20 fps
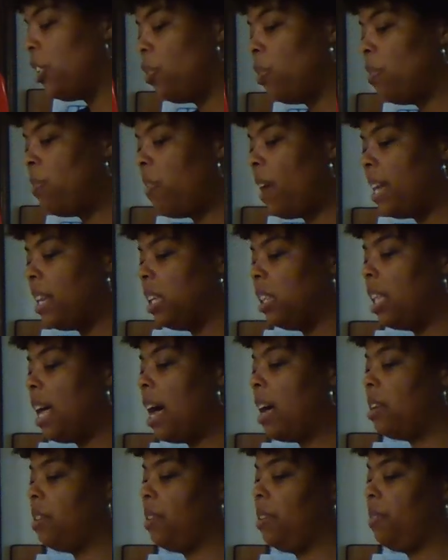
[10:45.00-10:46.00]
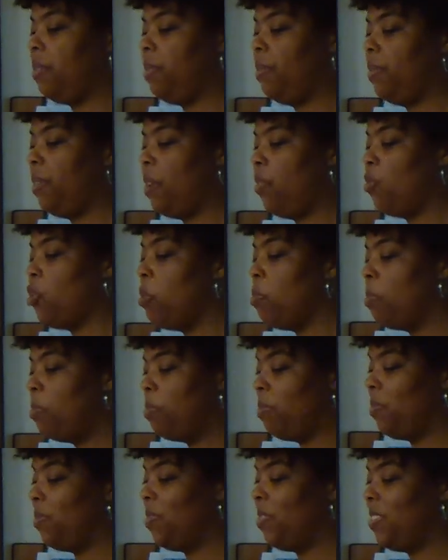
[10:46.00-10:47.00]
you'll find a lot of?
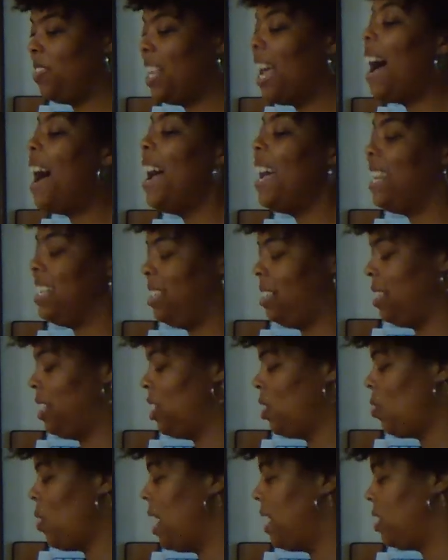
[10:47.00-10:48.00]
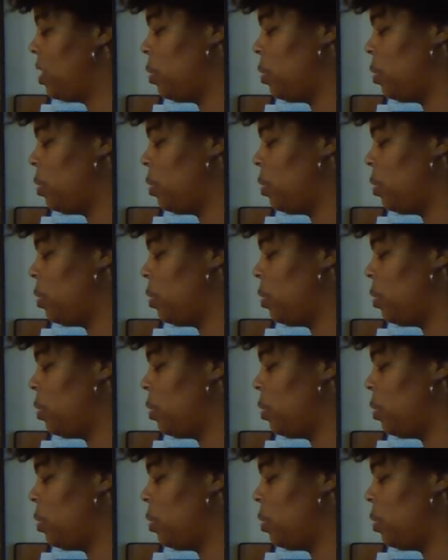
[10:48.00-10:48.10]
Ice, that's right.